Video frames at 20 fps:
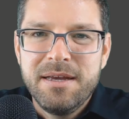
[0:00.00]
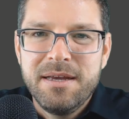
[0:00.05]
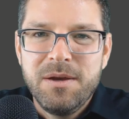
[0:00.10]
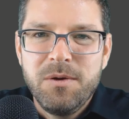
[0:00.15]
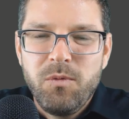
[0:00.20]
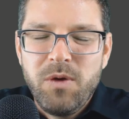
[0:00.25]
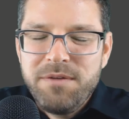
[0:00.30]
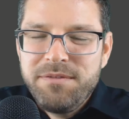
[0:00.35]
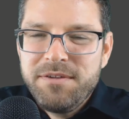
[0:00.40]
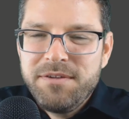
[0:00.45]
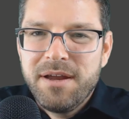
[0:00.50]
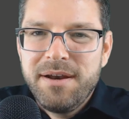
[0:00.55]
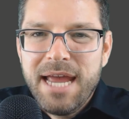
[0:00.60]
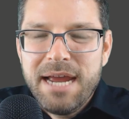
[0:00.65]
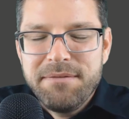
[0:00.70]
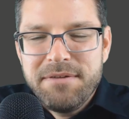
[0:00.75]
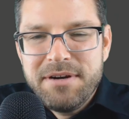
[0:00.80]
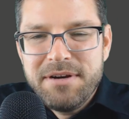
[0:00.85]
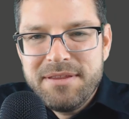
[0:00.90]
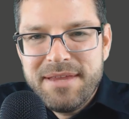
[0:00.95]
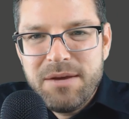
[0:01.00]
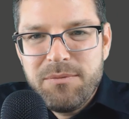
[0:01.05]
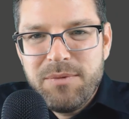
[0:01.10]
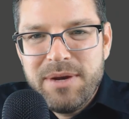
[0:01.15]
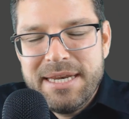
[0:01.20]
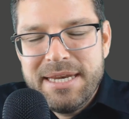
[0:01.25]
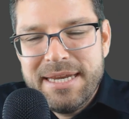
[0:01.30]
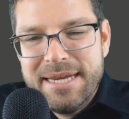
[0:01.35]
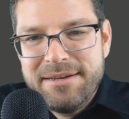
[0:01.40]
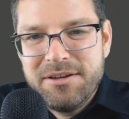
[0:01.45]
We've done everything we
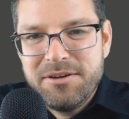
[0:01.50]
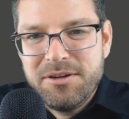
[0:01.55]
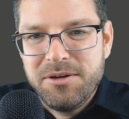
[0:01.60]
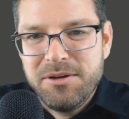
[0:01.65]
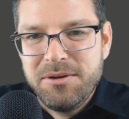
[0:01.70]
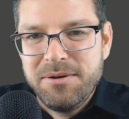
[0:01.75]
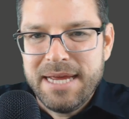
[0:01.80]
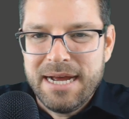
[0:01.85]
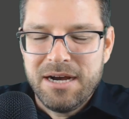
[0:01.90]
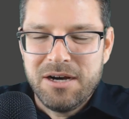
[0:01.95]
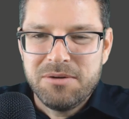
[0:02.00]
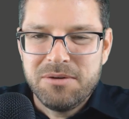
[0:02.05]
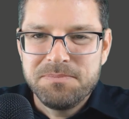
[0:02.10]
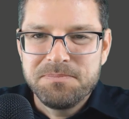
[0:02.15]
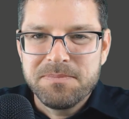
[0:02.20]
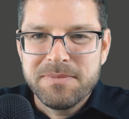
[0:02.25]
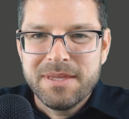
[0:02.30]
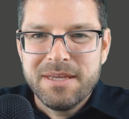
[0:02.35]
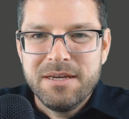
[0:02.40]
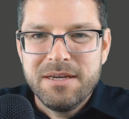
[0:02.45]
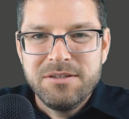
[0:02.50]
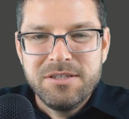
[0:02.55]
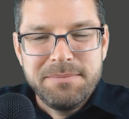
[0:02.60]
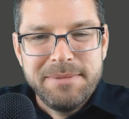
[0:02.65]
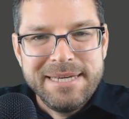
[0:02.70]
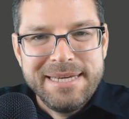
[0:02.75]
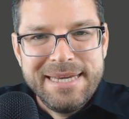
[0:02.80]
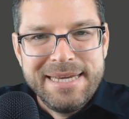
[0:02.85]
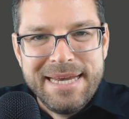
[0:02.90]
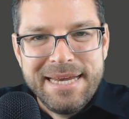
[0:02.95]
need to do now to
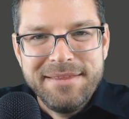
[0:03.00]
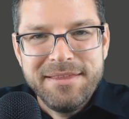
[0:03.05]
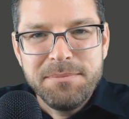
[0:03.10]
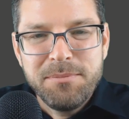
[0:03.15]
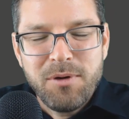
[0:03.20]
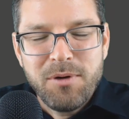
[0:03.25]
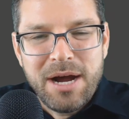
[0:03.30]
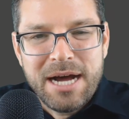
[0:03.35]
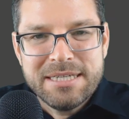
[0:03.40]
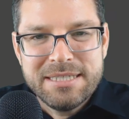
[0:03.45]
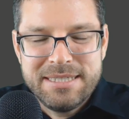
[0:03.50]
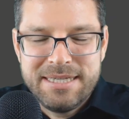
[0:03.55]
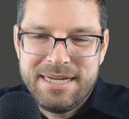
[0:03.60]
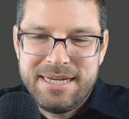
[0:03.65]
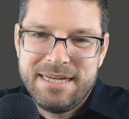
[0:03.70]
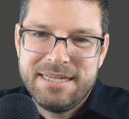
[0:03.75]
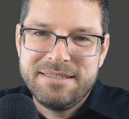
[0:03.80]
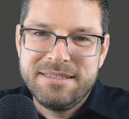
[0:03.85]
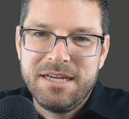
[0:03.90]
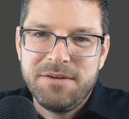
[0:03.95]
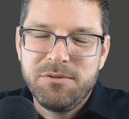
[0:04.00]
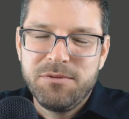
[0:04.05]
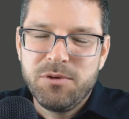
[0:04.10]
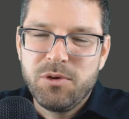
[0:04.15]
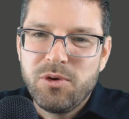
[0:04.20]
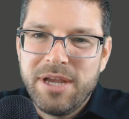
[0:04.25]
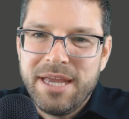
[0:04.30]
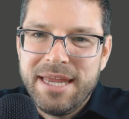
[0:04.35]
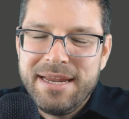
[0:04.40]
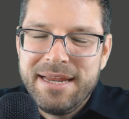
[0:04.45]
begin the process of
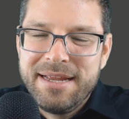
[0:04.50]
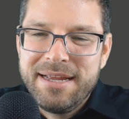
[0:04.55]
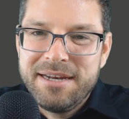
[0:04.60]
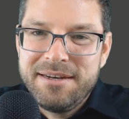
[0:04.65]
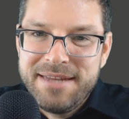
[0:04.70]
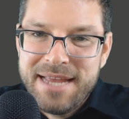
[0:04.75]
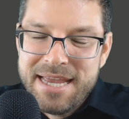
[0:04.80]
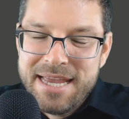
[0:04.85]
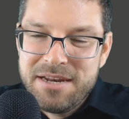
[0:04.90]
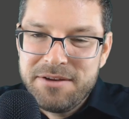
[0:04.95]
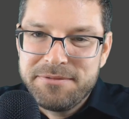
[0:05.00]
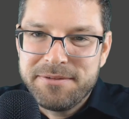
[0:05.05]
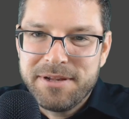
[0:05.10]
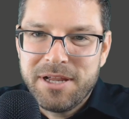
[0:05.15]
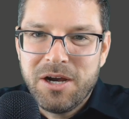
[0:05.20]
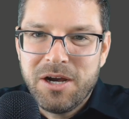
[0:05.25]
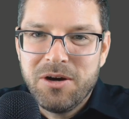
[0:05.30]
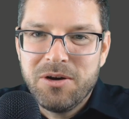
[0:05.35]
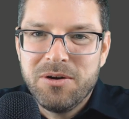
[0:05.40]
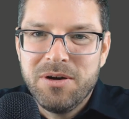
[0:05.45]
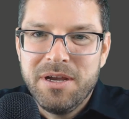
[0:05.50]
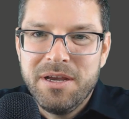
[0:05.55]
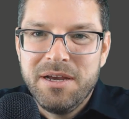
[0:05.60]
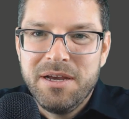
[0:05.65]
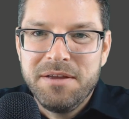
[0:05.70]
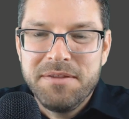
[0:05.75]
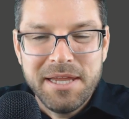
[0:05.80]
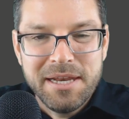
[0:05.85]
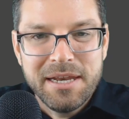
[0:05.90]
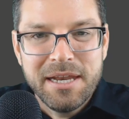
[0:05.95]
creating a data flow that
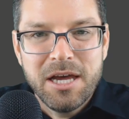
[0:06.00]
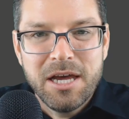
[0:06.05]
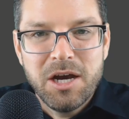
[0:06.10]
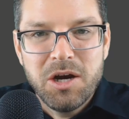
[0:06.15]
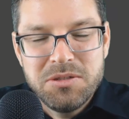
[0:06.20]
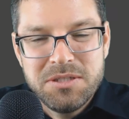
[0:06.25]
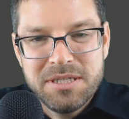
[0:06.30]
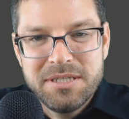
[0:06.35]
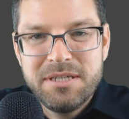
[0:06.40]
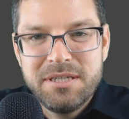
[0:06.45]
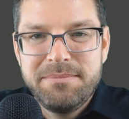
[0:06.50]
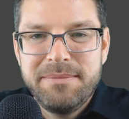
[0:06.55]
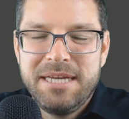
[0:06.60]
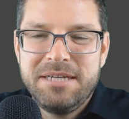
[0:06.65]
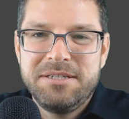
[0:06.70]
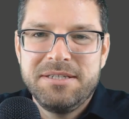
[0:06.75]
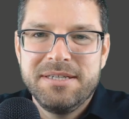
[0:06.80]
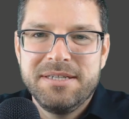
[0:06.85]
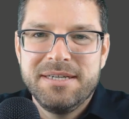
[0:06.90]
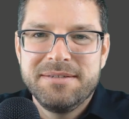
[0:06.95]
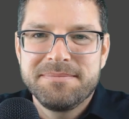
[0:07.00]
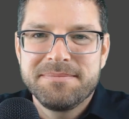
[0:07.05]
loads a dimension.